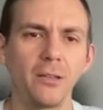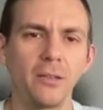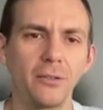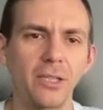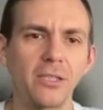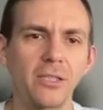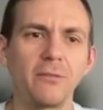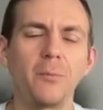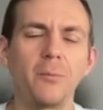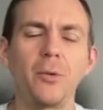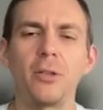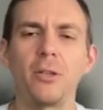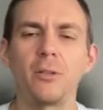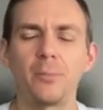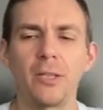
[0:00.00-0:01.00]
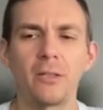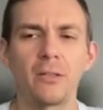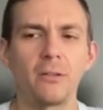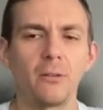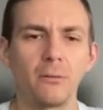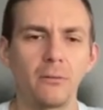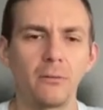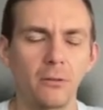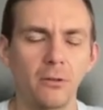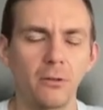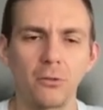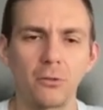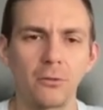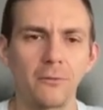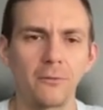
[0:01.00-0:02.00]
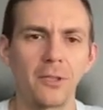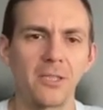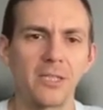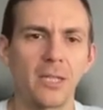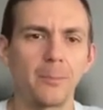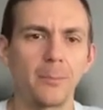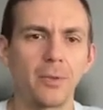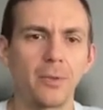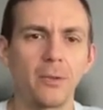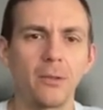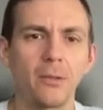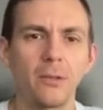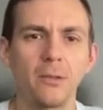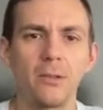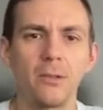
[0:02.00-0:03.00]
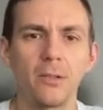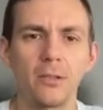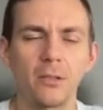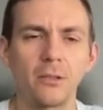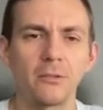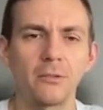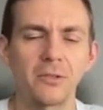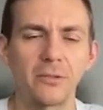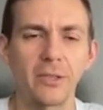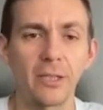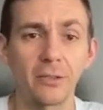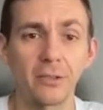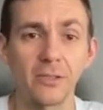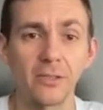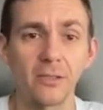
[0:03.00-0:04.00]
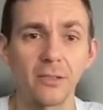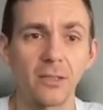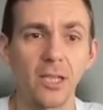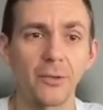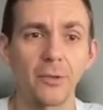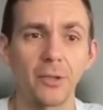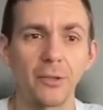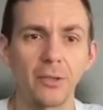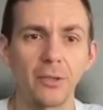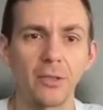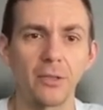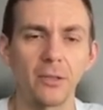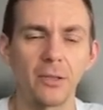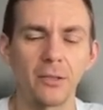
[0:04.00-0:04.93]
The rest of the boilerplate code, code, for example, the constructors that we were